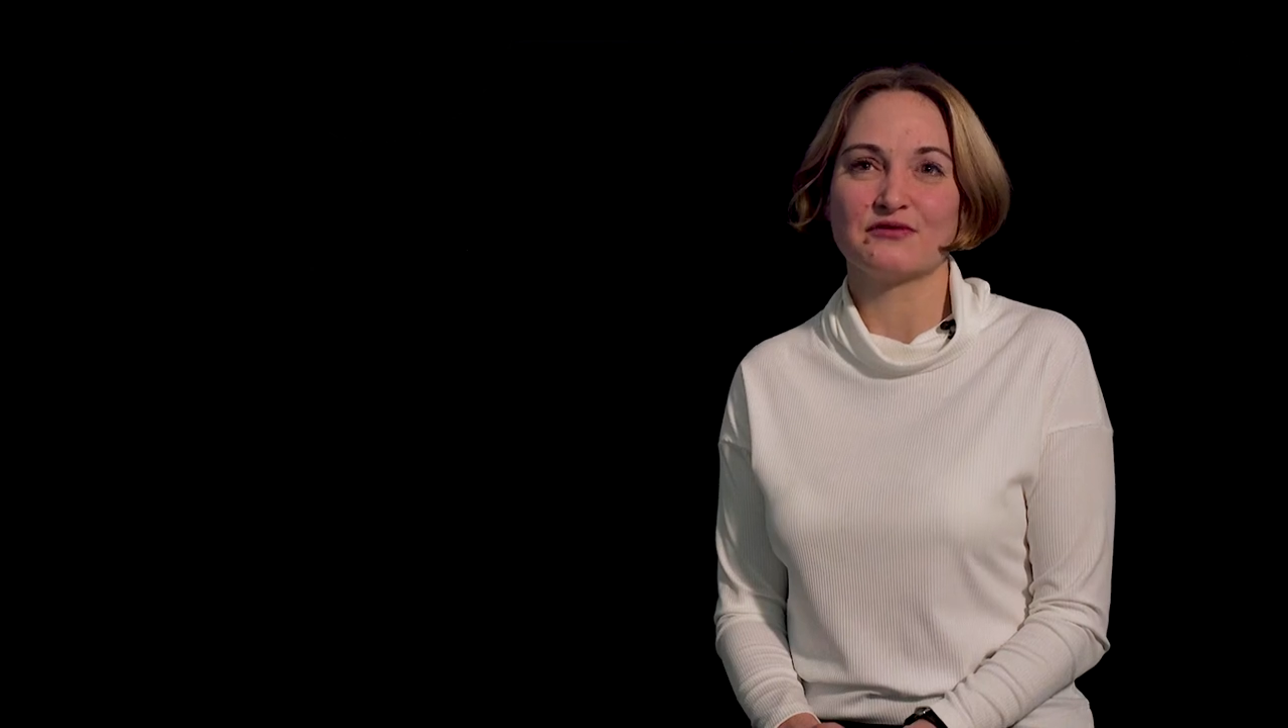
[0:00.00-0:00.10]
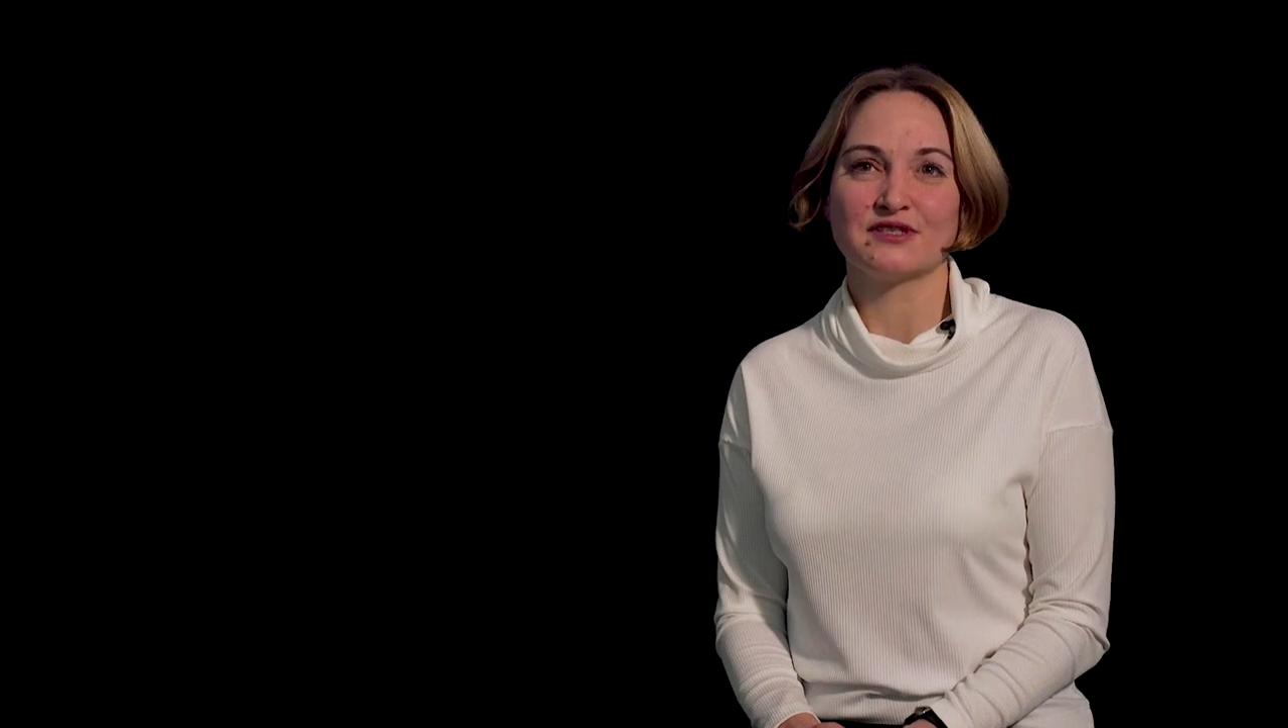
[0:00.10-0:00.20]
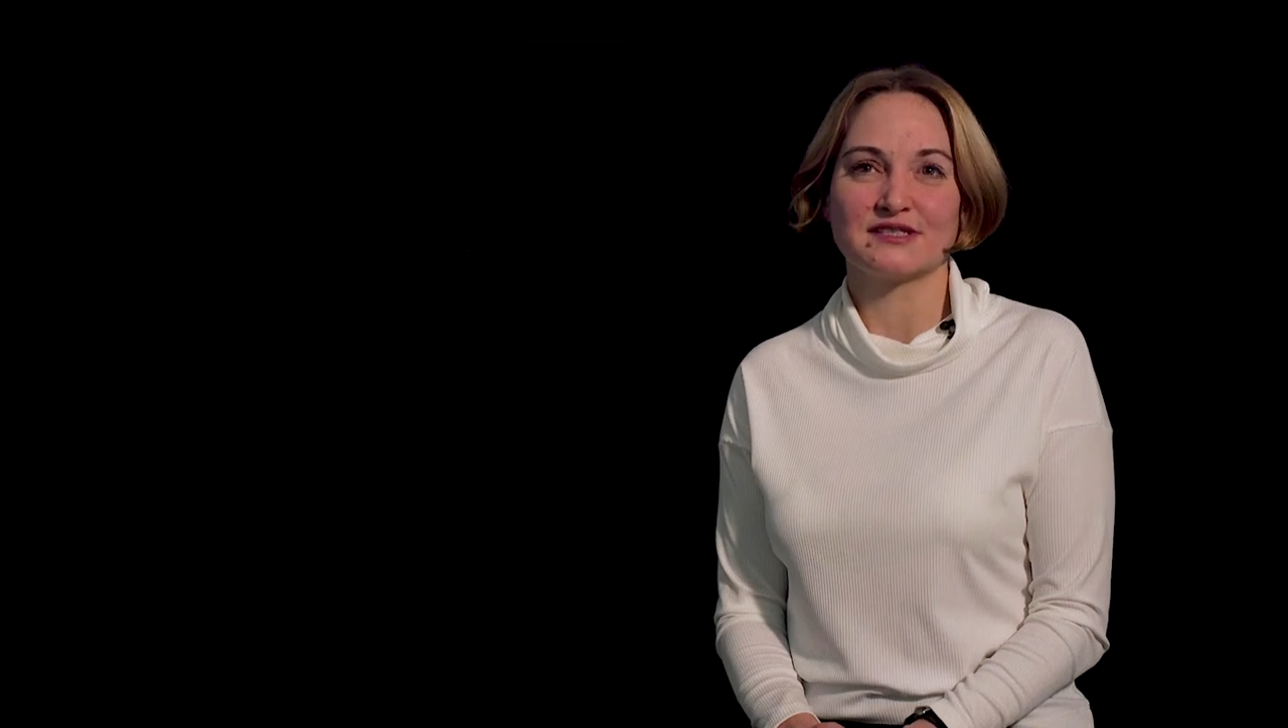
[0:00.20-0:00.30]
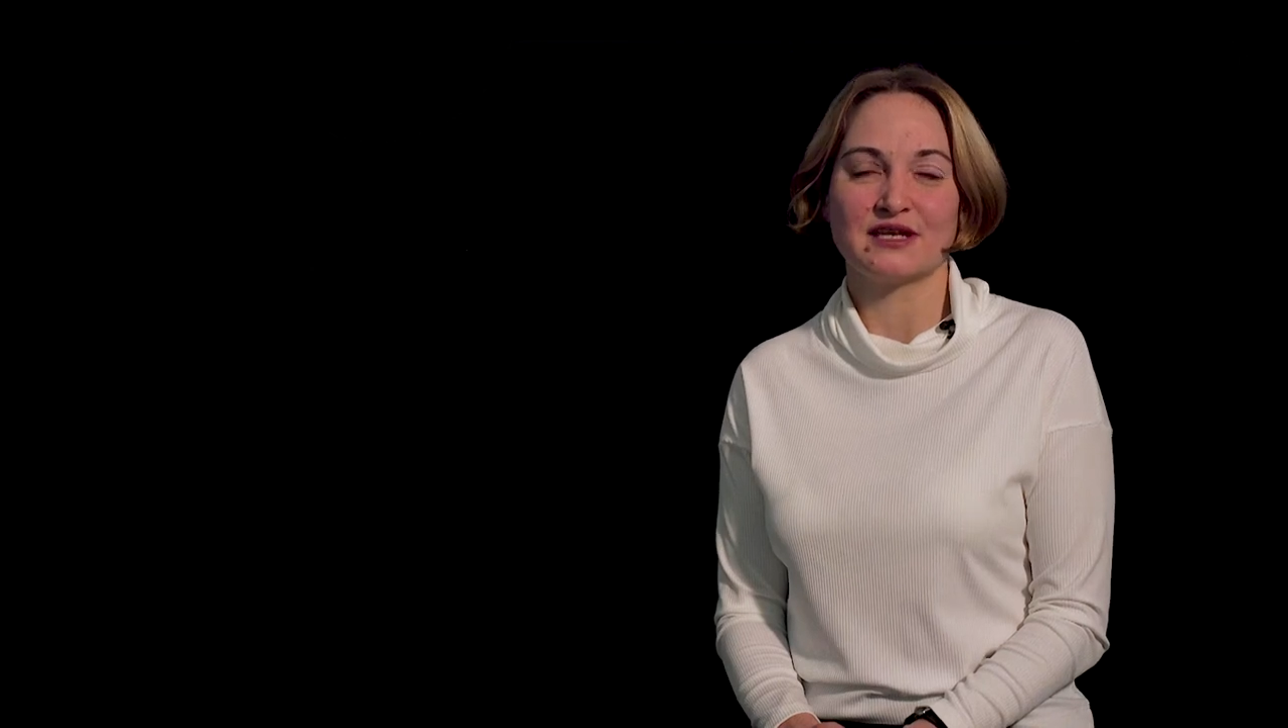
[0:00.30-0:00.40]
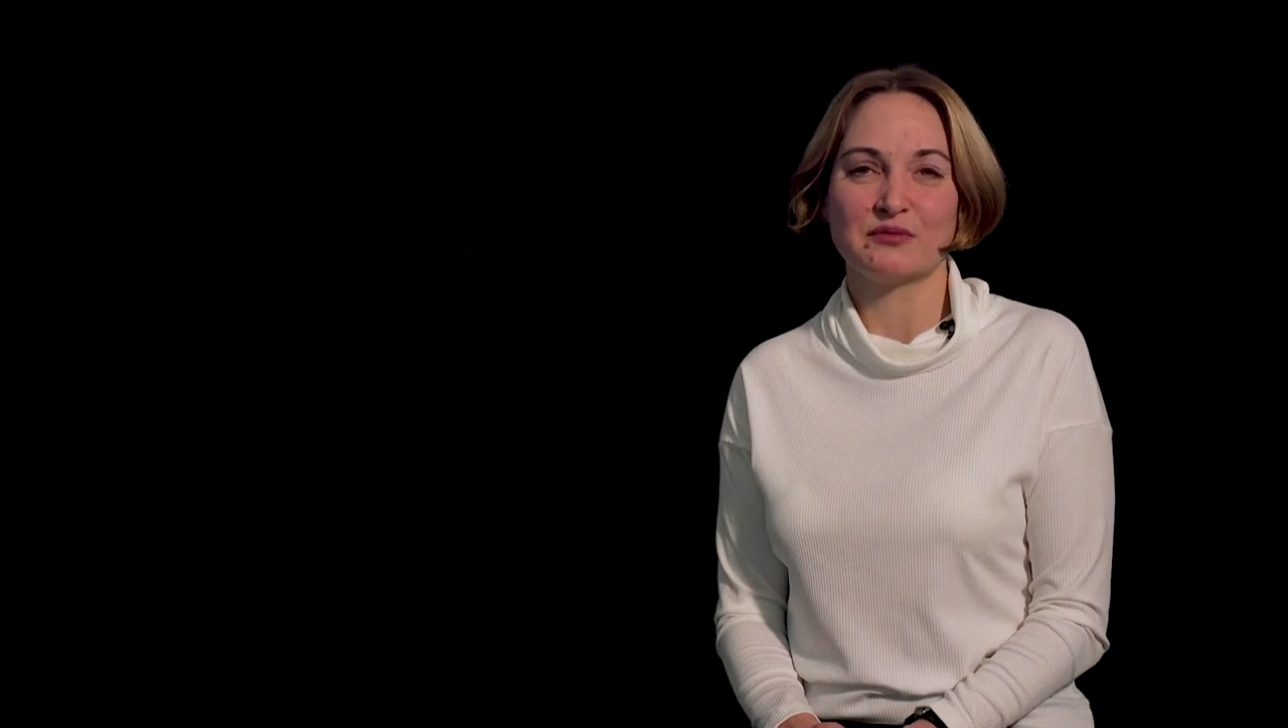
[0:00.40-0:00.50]
of
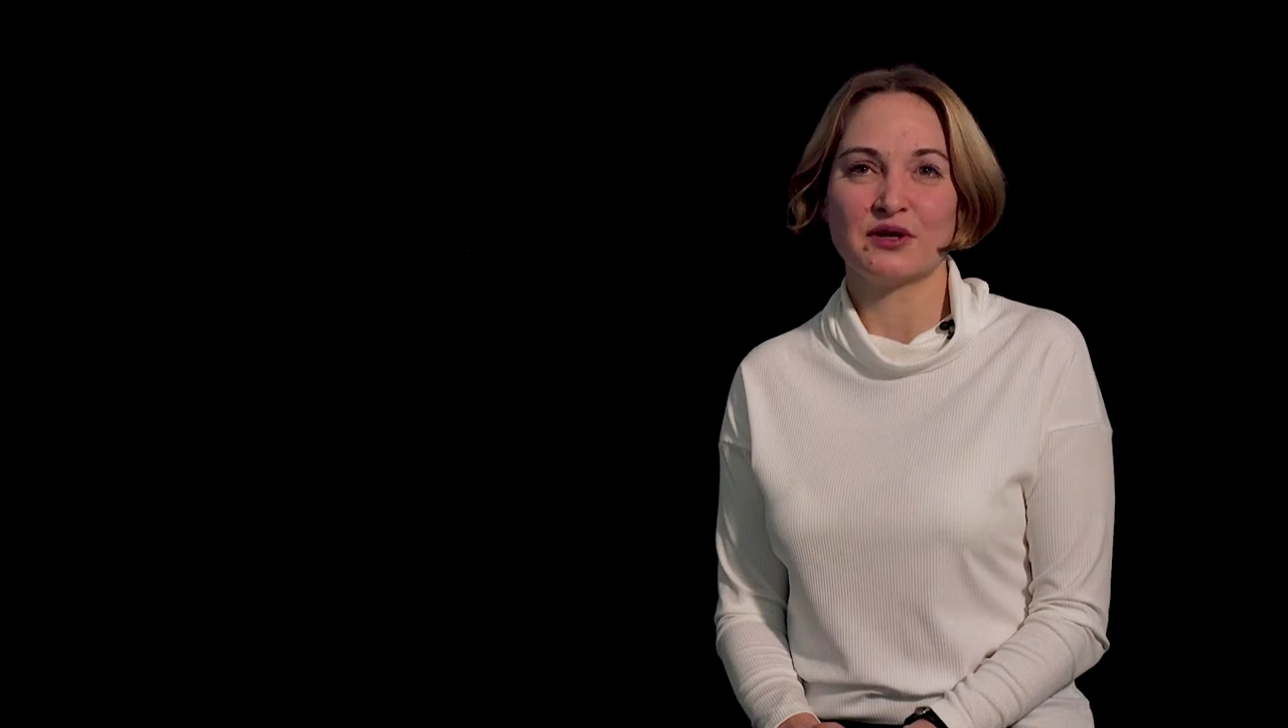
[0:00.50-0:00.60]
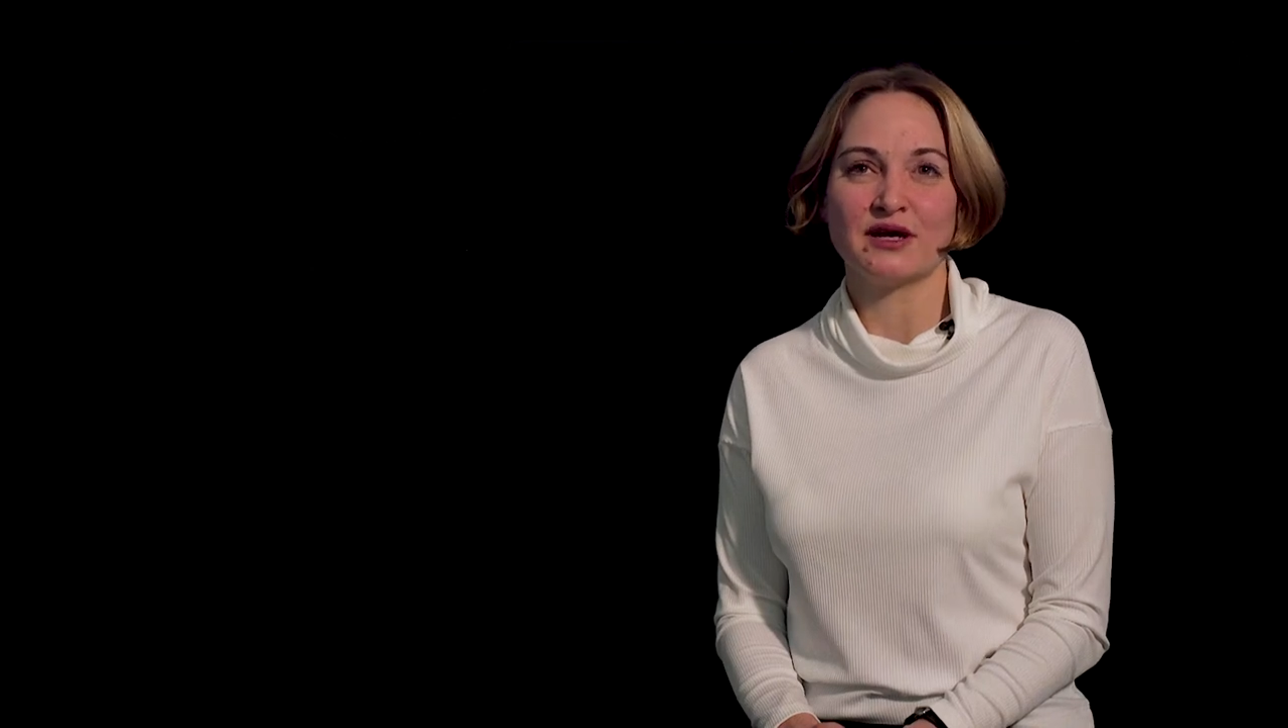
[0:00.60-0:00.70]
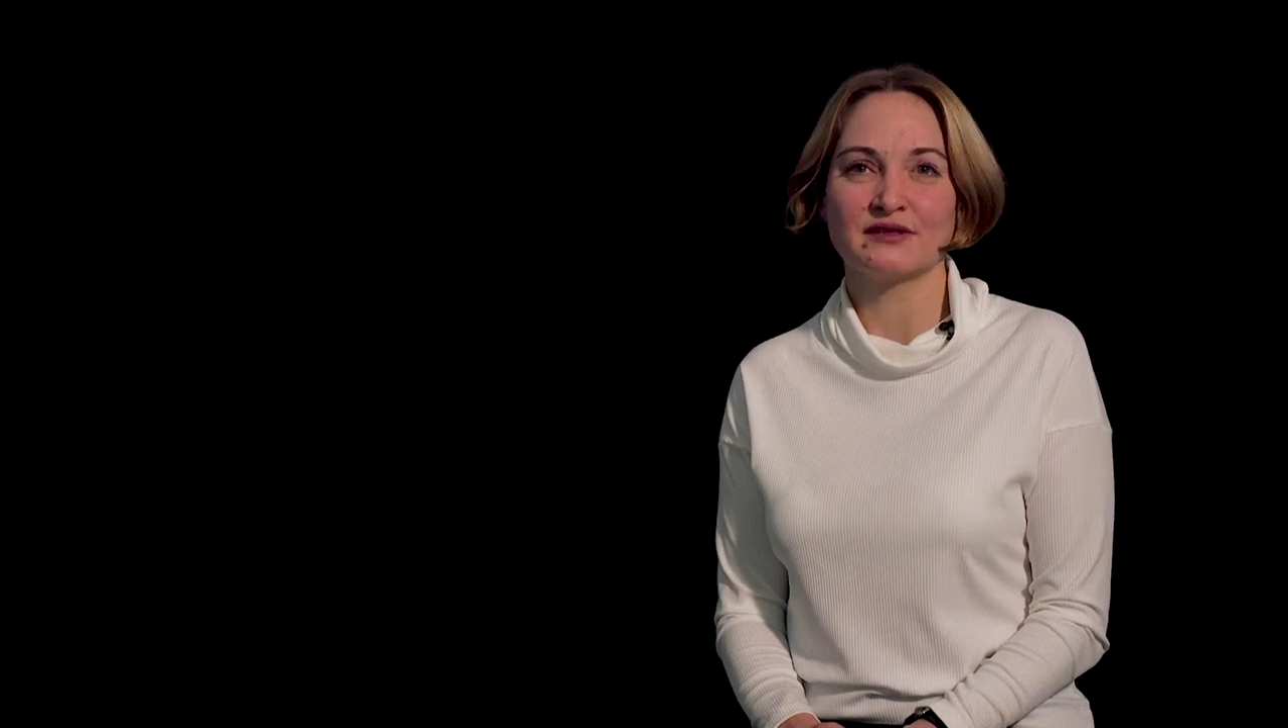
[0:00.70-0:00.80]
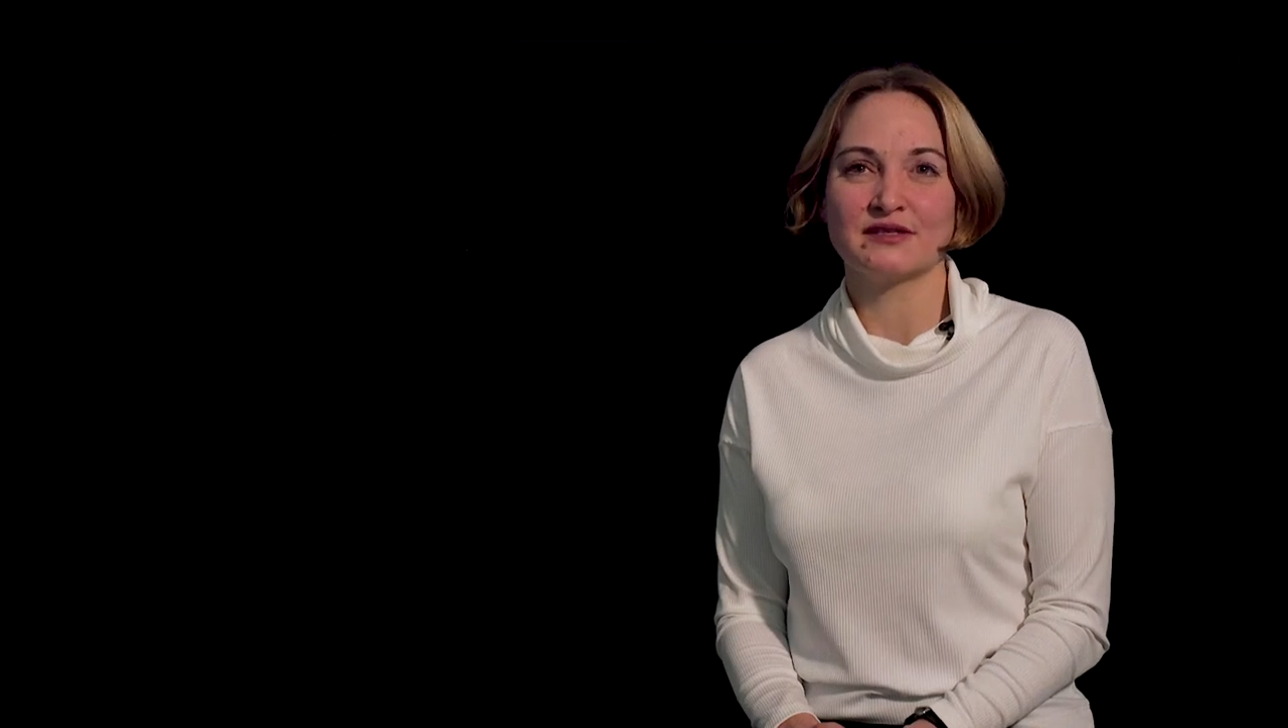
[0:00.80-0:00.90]
this Olympiad